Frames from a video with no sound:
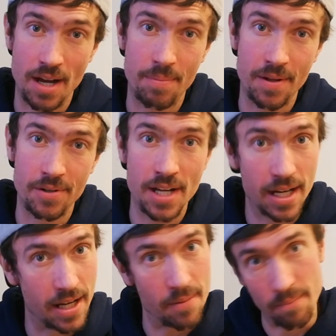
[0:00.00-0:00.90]
top of their
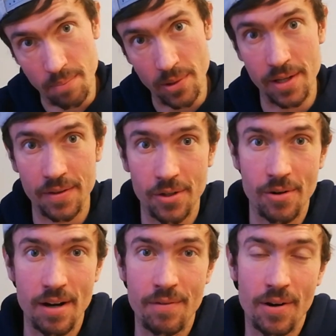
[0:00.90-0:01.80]
deck and put it in
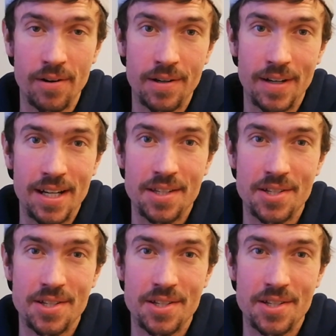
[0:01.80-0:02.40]
their graveyard.